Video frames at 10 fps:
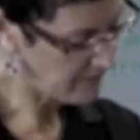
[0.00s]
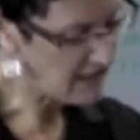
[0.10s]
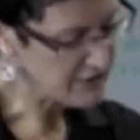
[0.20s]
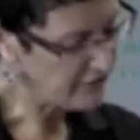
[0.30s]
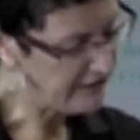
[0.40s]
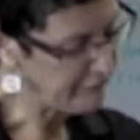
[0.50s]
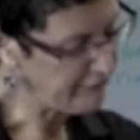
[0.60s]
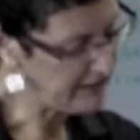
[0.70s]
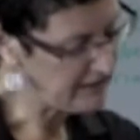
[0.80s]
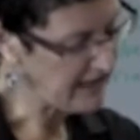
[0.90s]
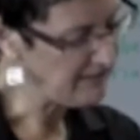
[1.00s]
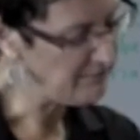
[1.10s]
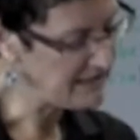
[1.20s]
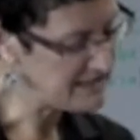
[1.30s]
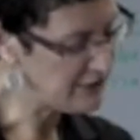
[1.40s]
uh, so the offender
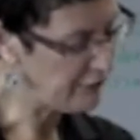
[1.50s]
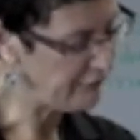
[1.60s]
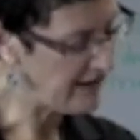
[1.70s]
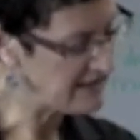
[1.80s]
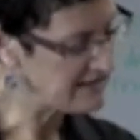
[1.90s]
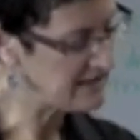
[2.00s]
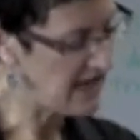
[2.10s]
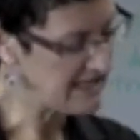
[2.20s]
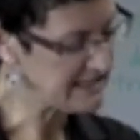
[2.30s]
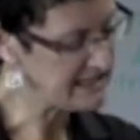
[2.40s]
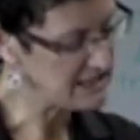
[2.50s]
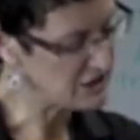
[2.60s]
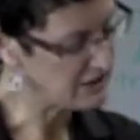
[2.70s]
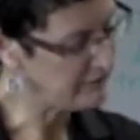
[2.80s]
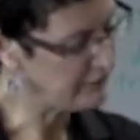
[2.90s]
admits their offence as
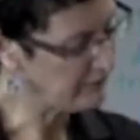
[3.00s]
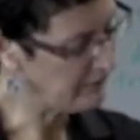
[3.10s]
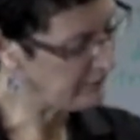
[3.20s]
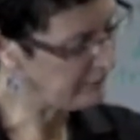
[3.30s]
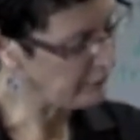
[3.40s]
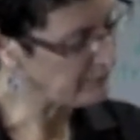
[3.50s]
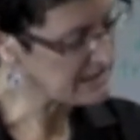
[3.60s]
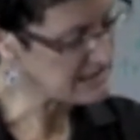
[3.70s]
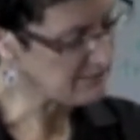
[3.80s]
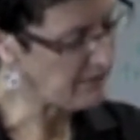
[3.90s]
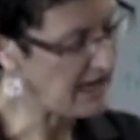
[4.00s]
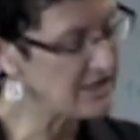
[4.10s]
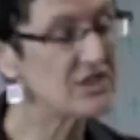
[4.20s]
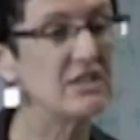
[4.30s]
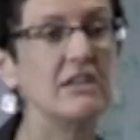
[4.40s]
condition for, for
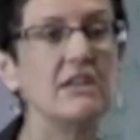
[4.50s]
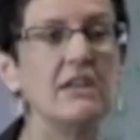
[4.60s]
participation,